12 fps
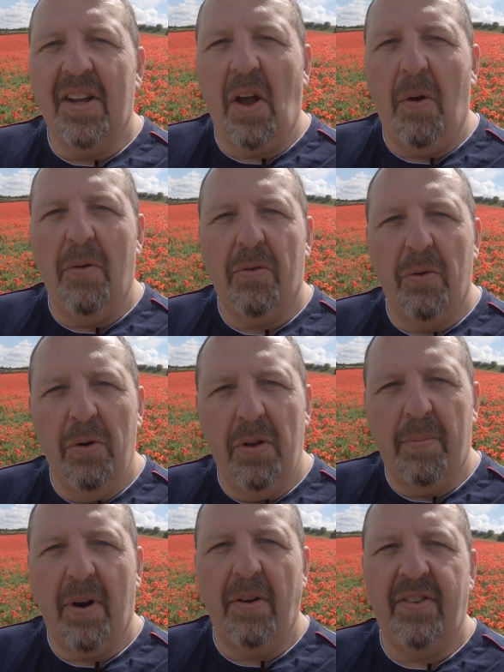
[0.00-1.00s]
go through
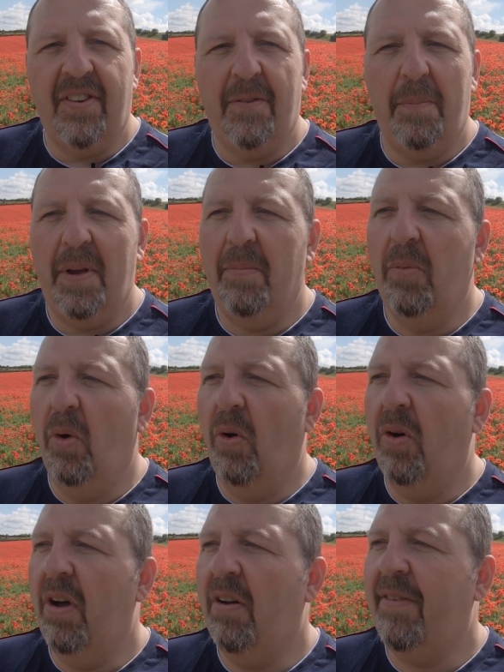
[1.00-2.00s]
the process a bit
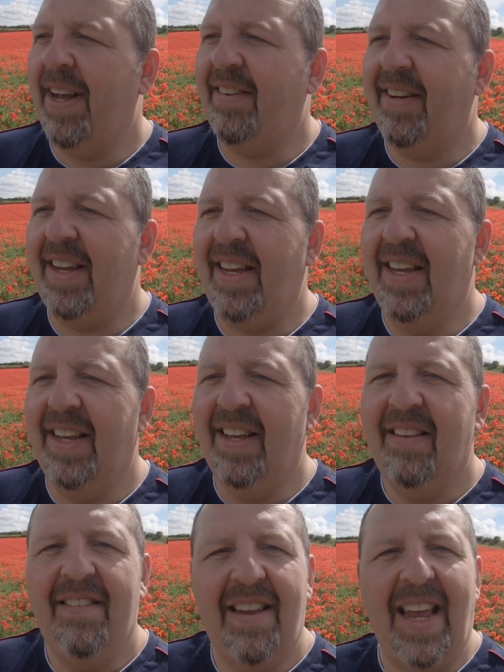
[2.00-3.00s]
more of actually
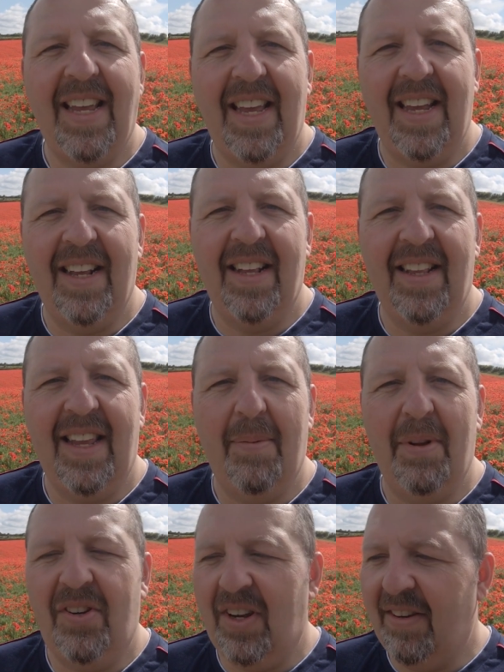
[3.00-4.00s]
taking the
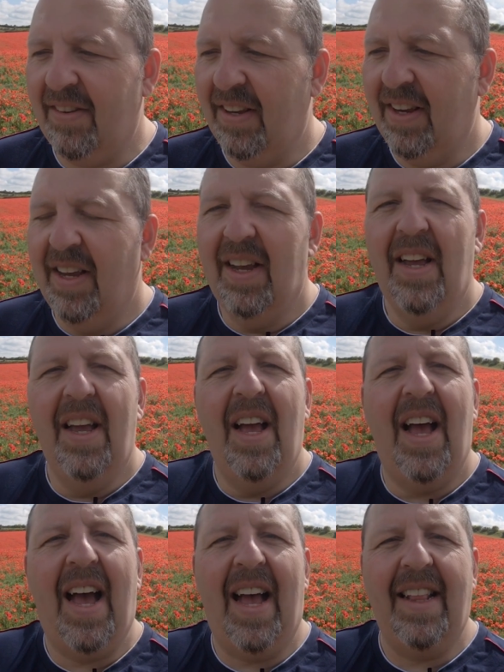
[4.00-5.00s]
images
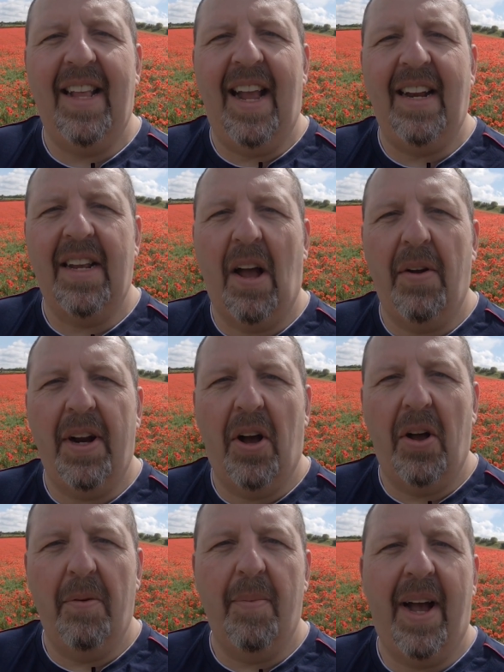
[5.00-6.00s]
and then going
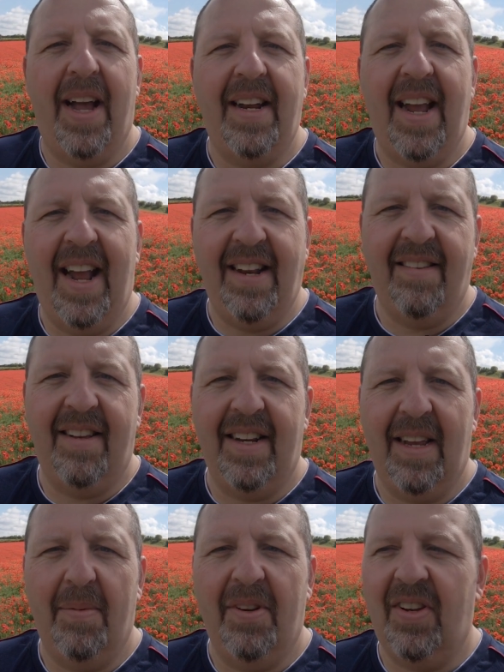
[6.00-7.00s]
home and
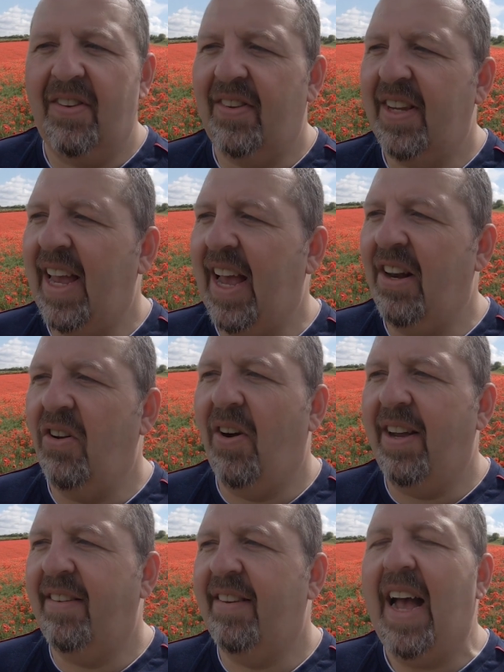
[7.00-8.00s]
editing the images to get a
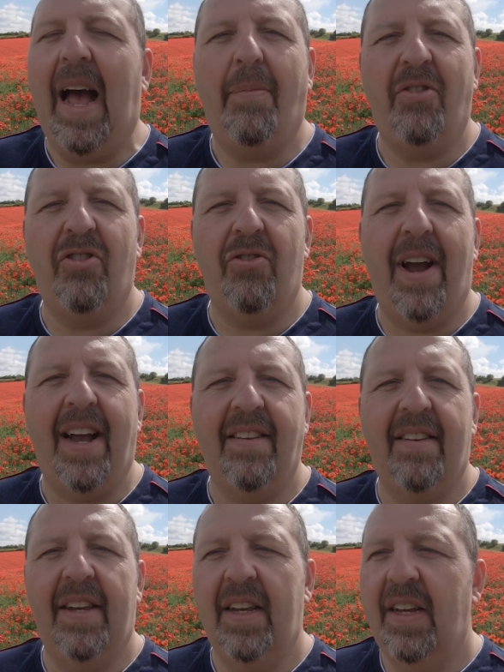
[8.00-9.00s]
nice abstract
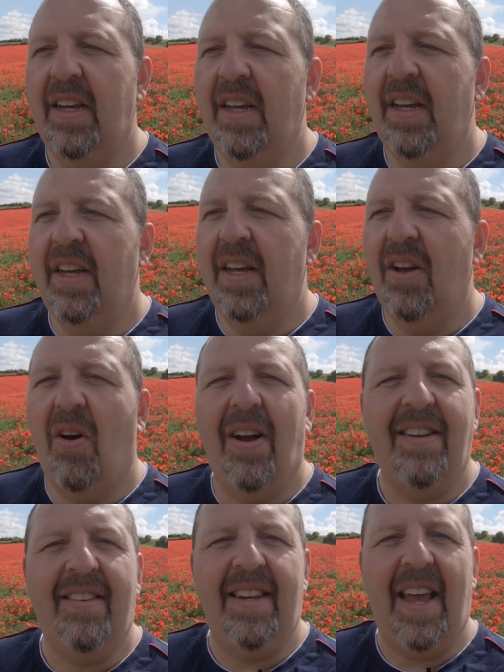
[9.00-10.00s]

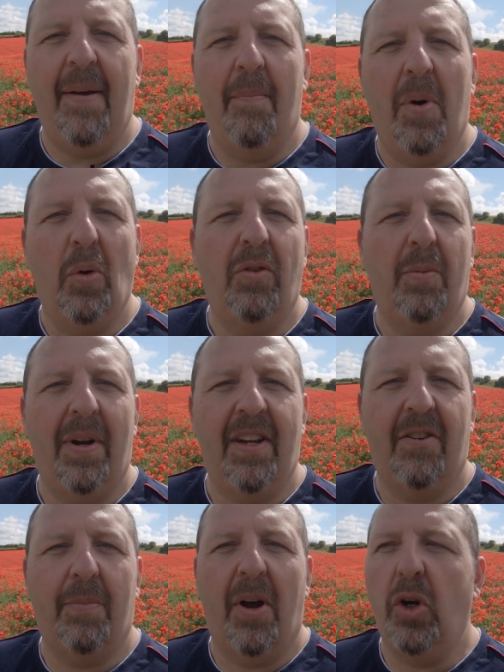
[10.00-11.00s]
ICM multiple
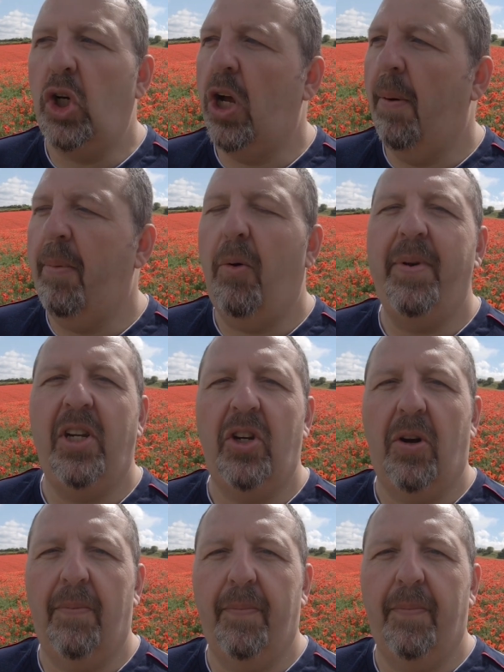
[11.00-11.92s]
exposure poppy shot